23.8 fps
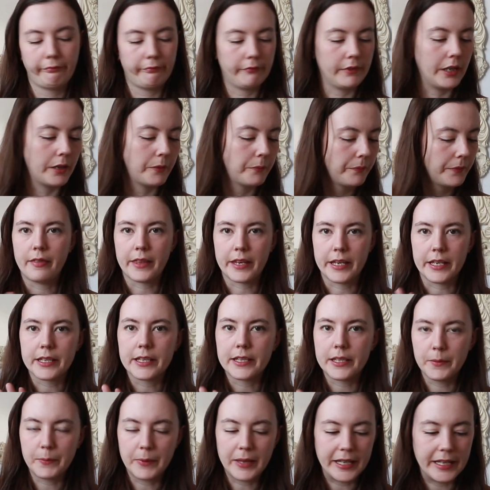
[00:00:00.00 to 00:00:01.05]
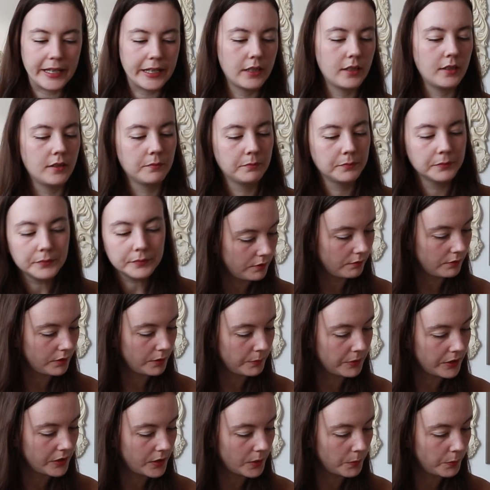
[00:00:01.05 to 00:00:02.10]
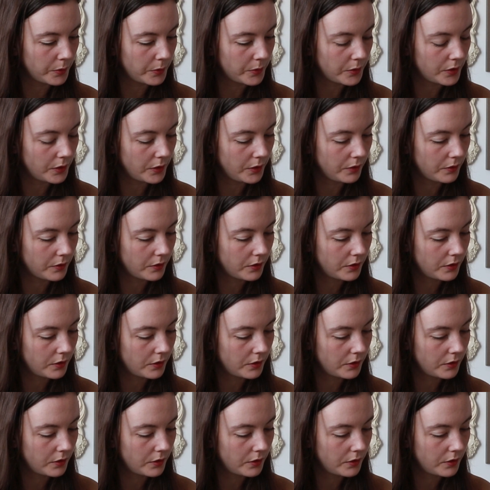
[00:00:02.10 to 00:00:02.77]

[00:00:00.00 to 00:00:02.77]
Yeah, that's the plan. What am I supposed to do?